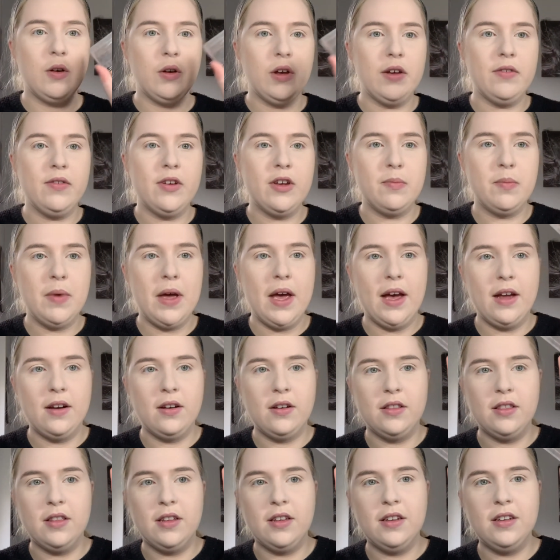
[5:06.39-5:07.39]
I've hit pan
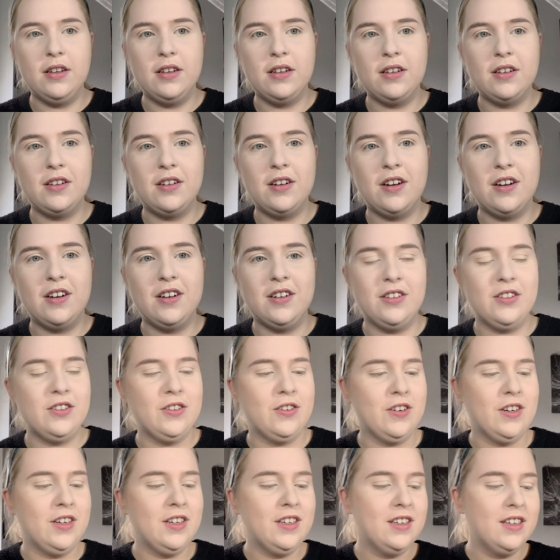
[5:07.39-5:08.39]
on the
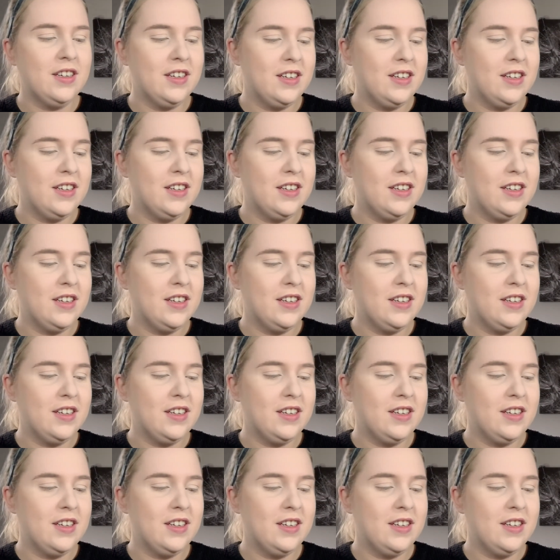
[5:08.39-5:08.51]
contour